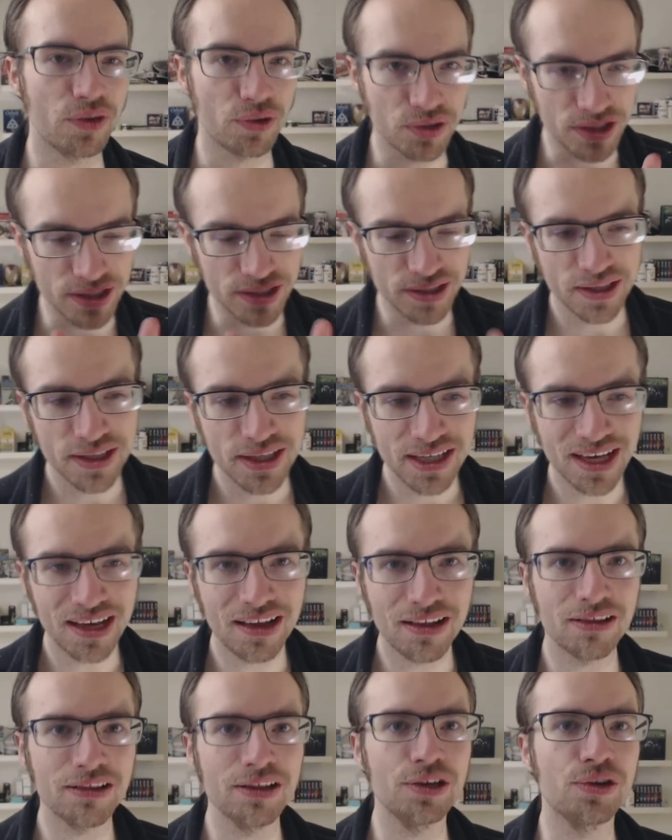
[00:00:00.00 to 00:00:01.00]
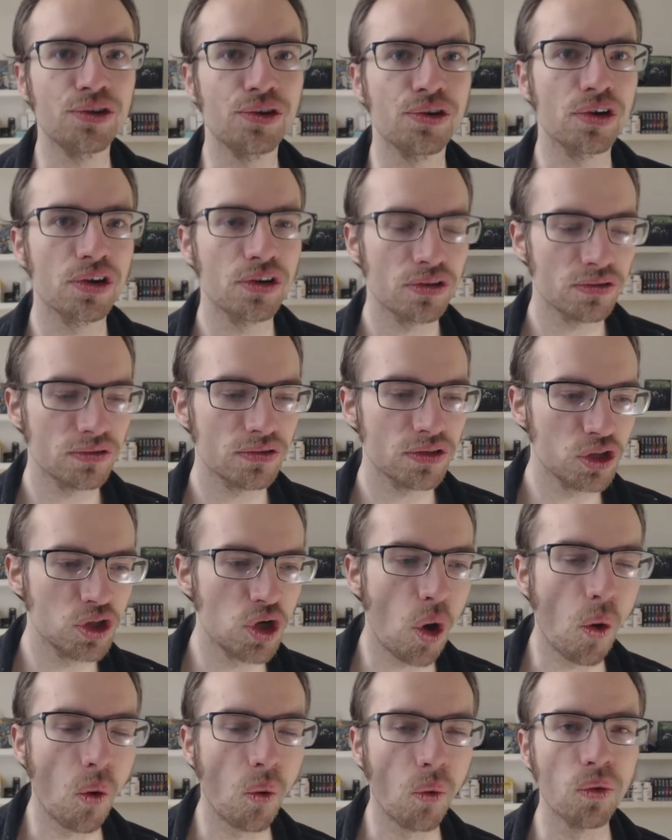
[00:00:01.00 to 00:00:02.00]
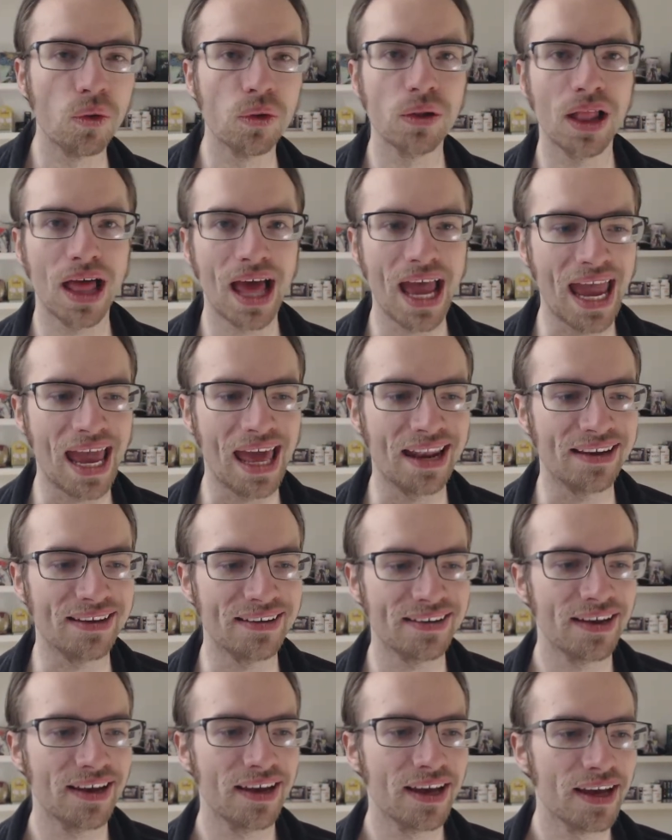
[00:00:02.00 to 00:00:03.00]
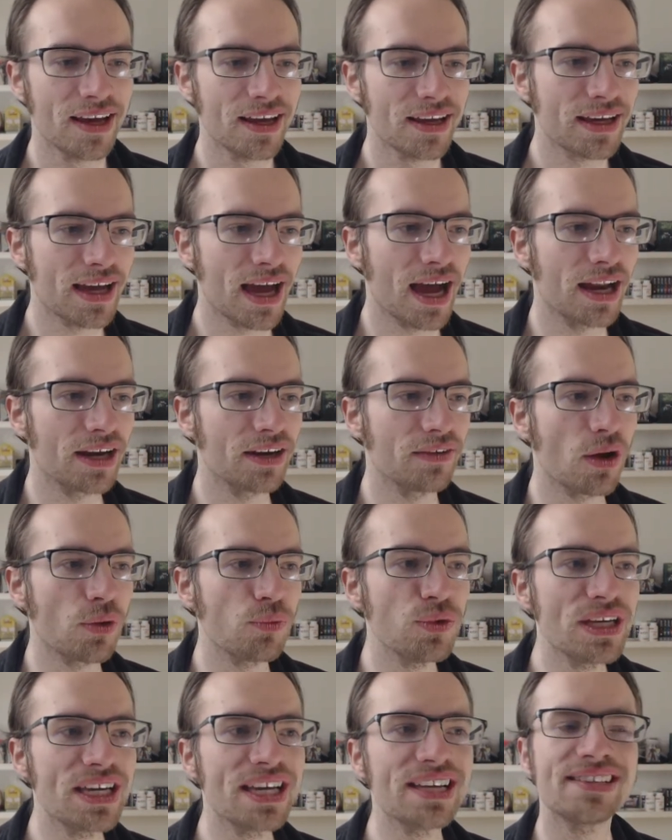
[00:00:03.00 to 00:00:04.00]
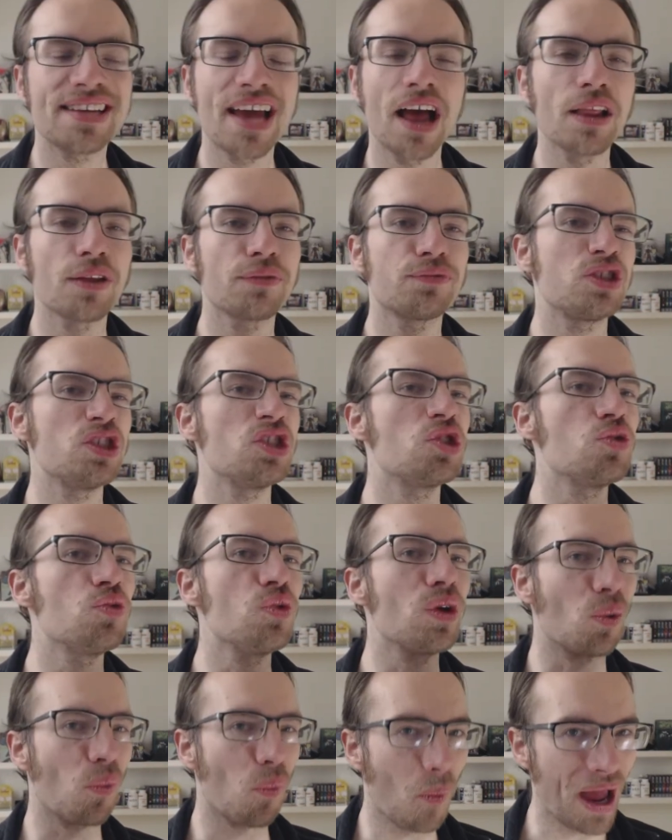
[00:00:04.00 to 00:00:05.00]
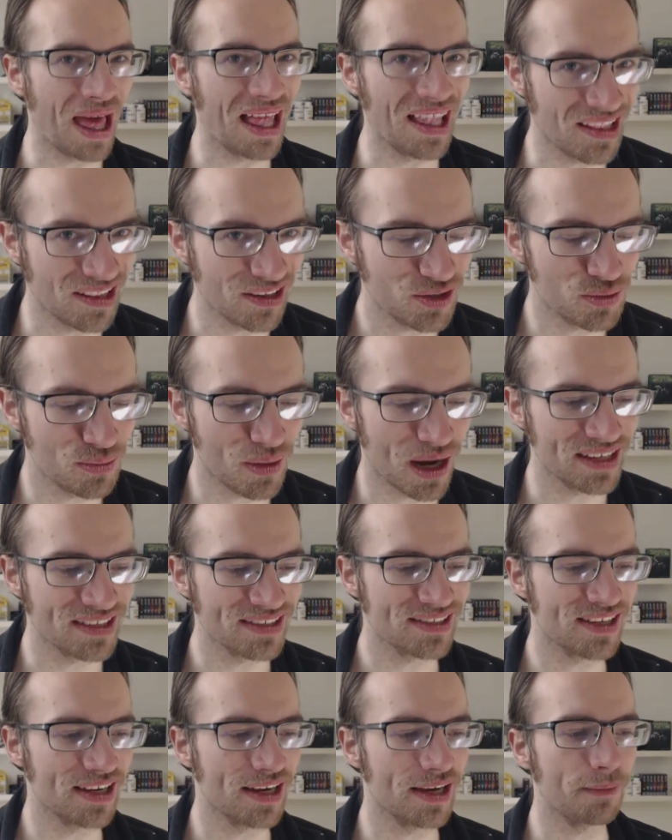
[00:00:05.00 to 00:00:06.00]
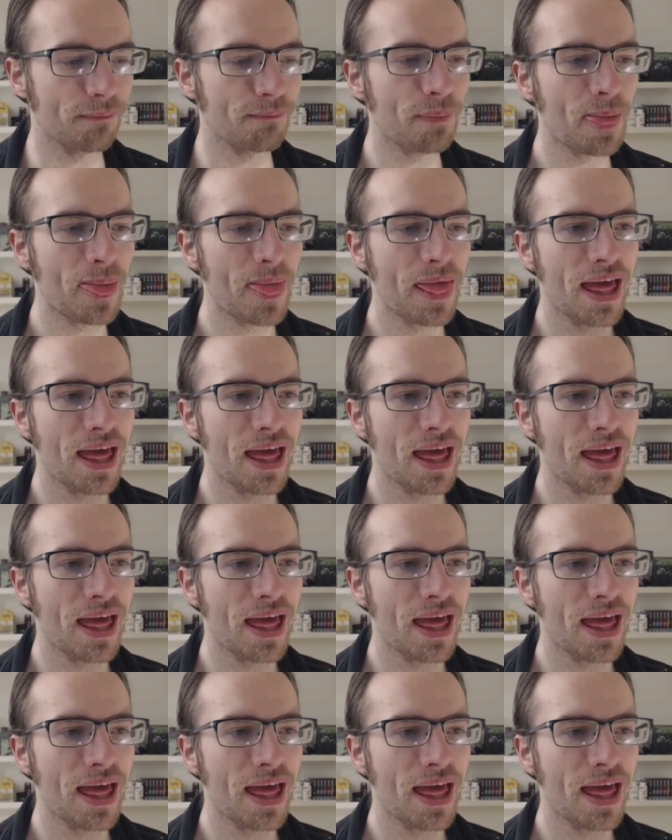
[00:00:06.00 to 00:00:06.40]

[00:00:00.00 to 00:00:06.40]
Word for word: very clear goal and kind of, and we can tell if she's doing well, you might say.